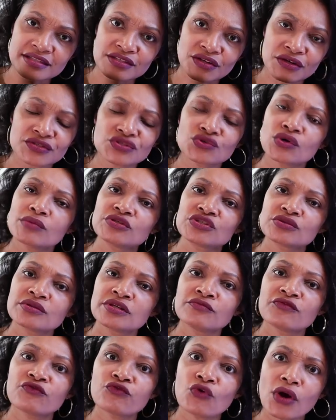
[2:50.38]
this on a sewing
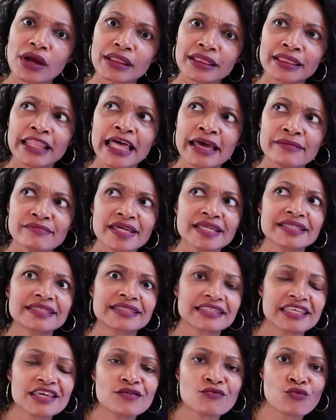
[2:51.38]
machine before. Let me
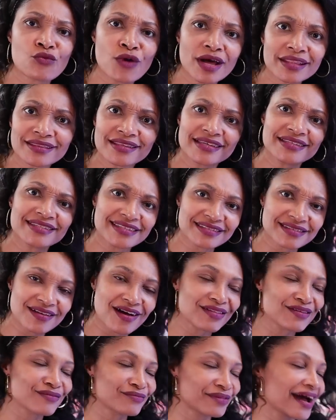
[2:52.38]
see what this is
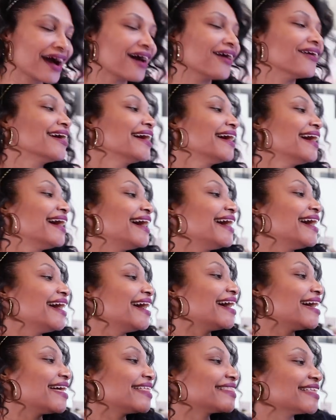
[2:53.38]
all about.
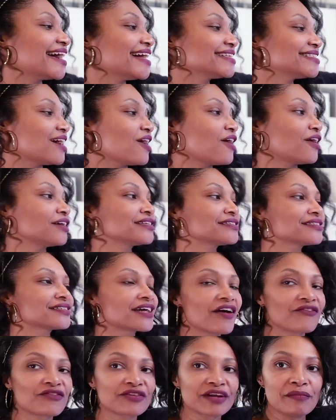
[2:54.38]
And that's how I
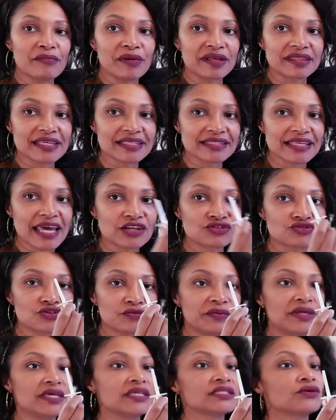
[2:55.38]
discovered it. But this extra
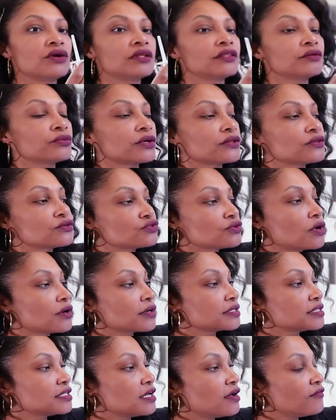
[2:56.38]
piece on the Brother Strong
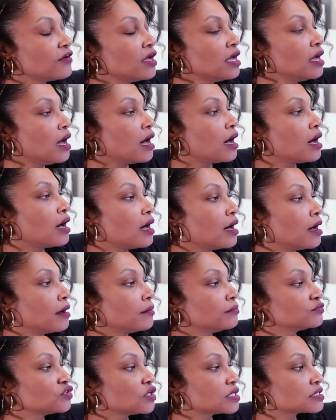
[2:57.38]
and Tough
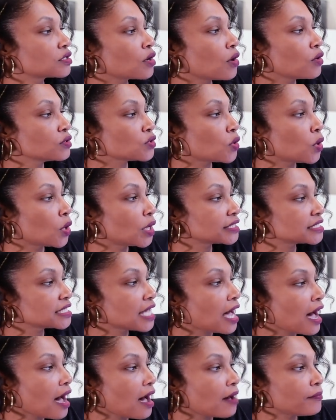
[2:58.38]
um, just goes on
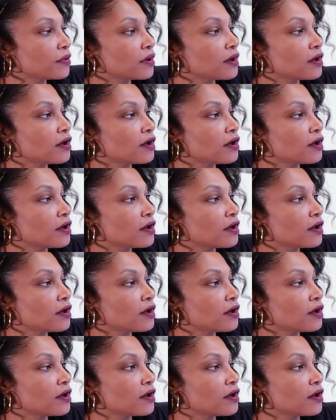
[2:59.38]
top